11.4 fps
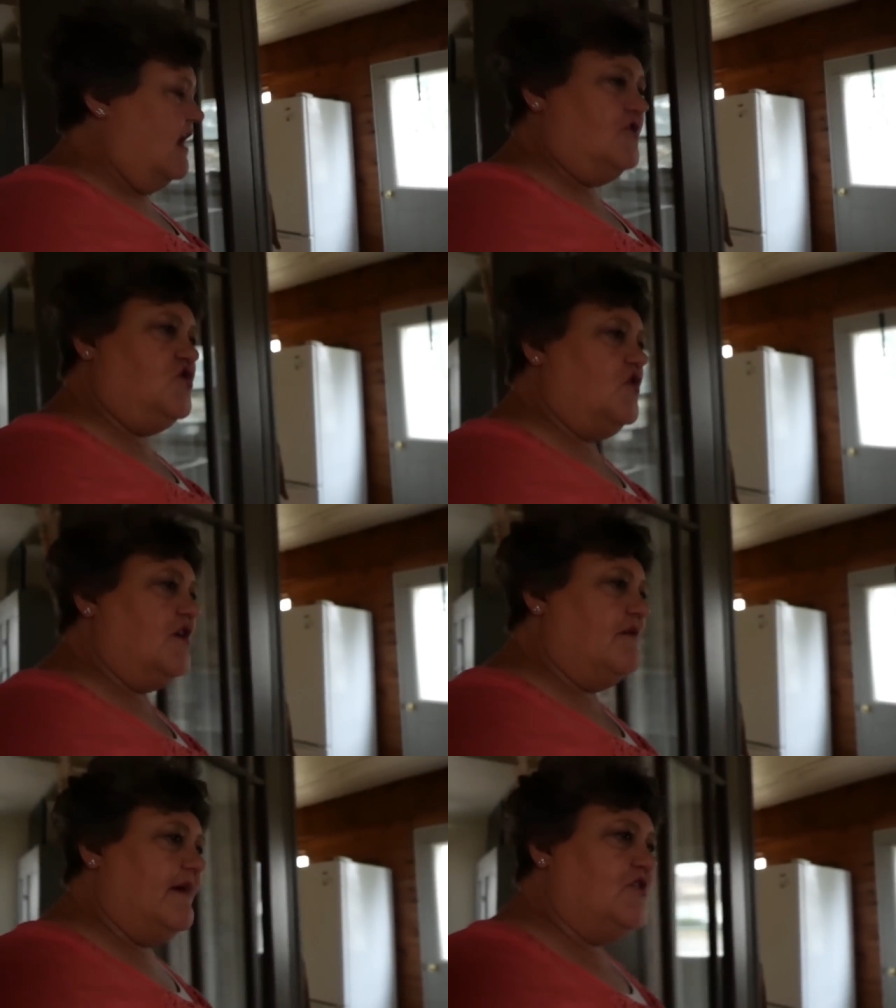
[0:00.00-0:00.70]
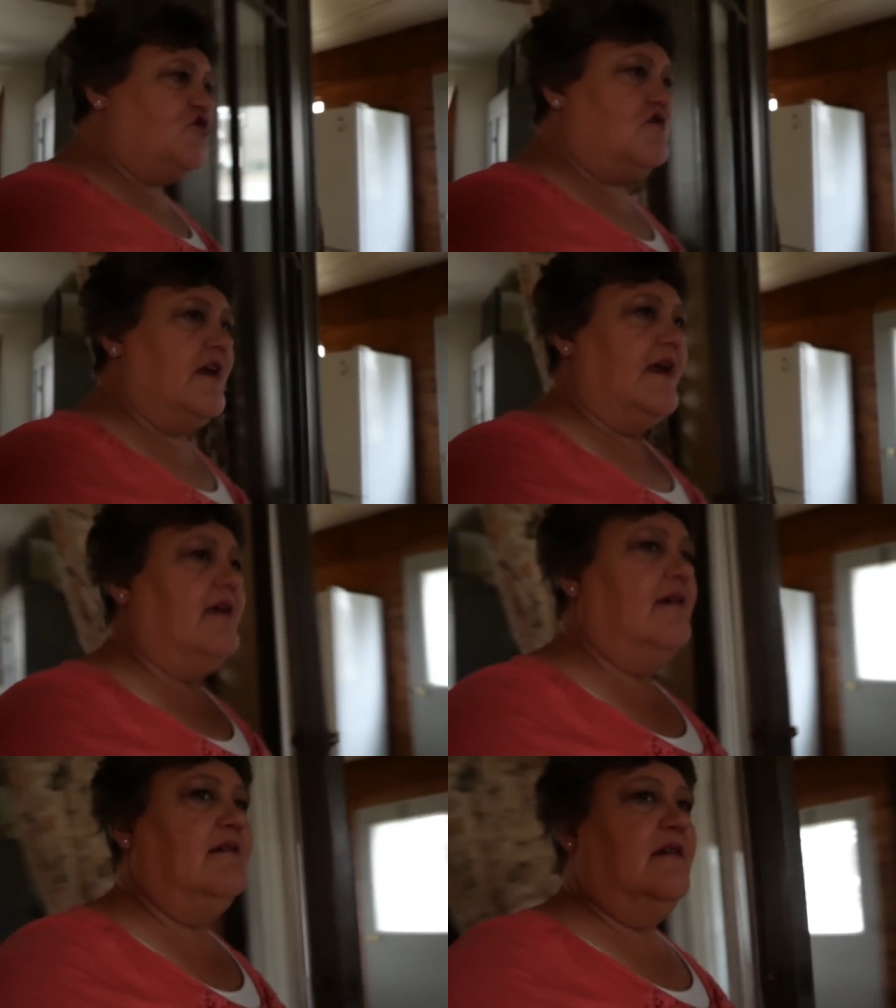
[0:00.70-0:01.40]
I'll show you my
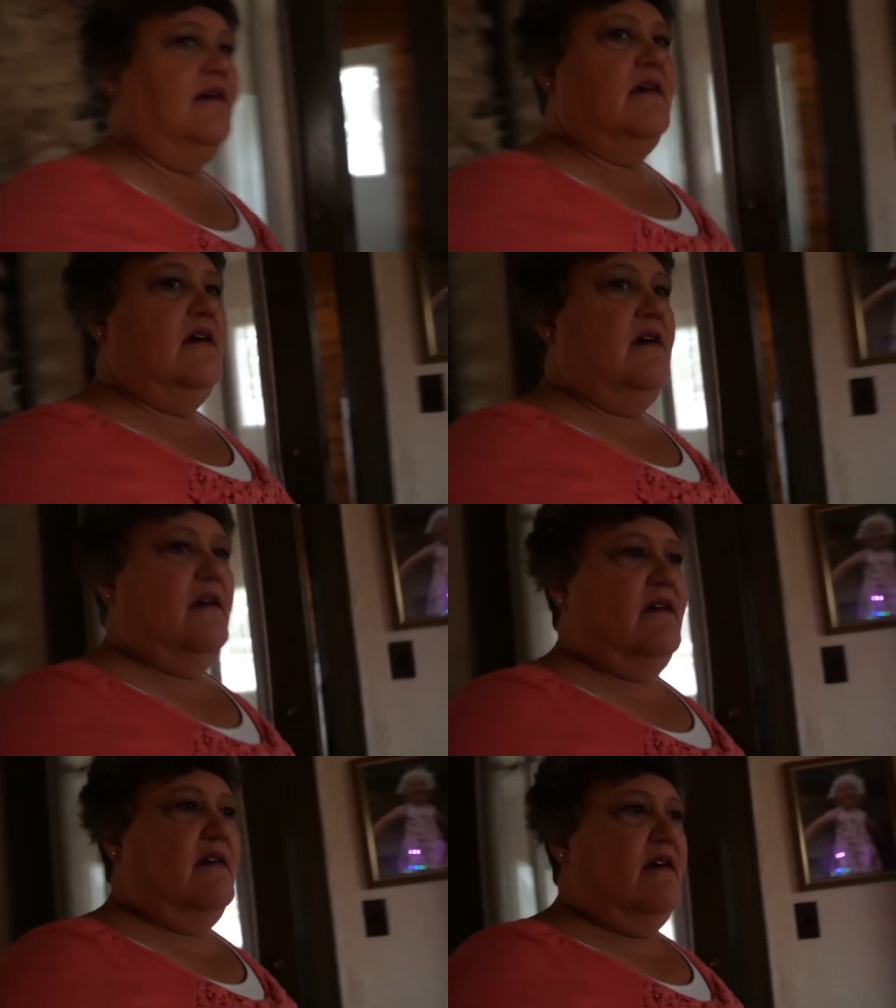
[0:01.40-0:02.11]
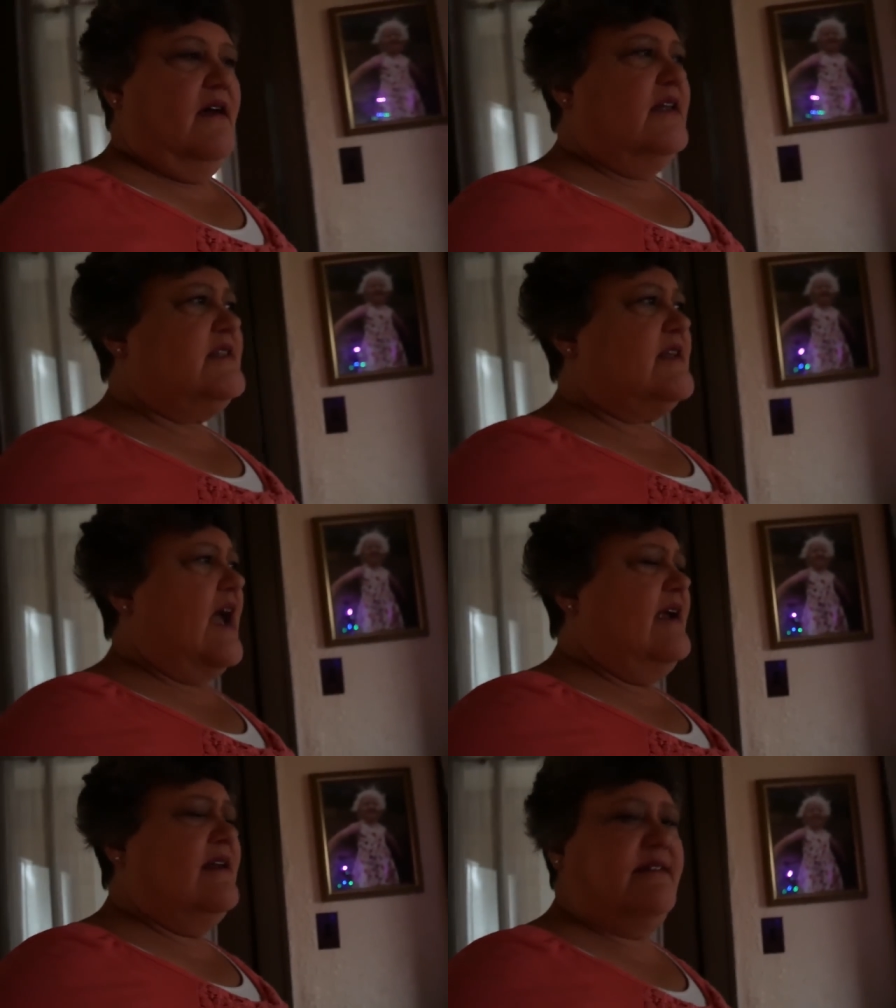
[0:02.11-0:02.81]
tree. It's
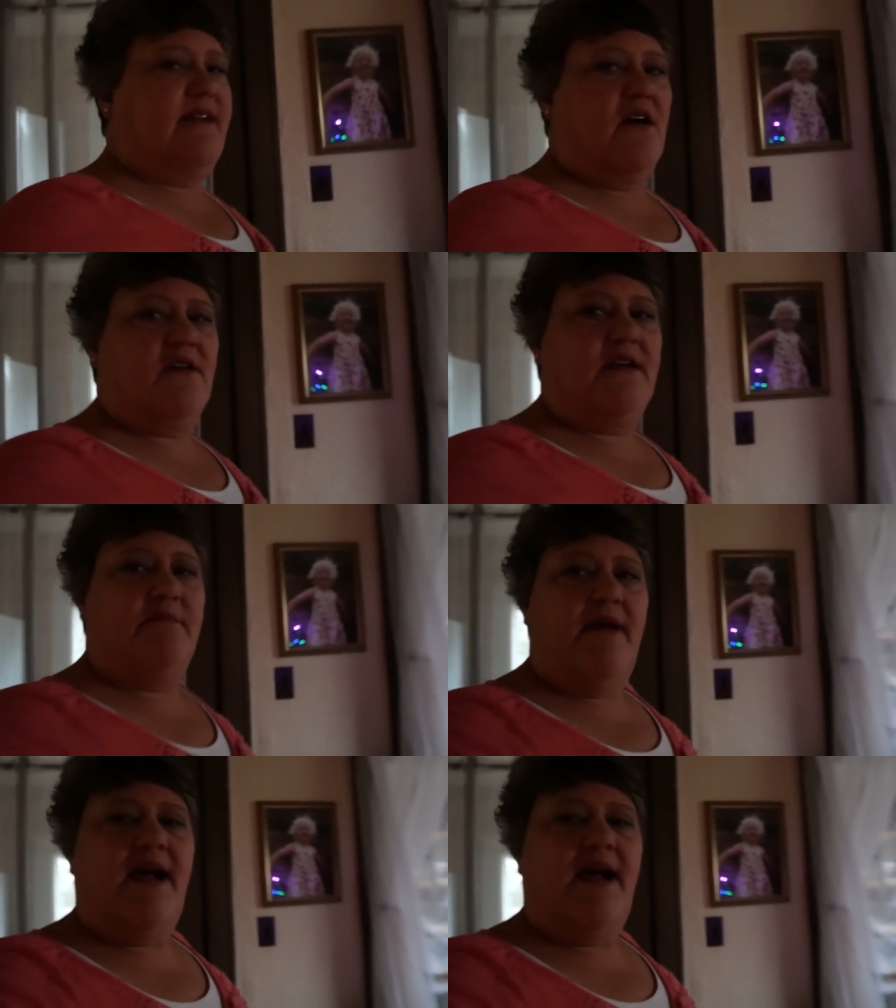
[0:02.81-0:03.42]
kind of dark in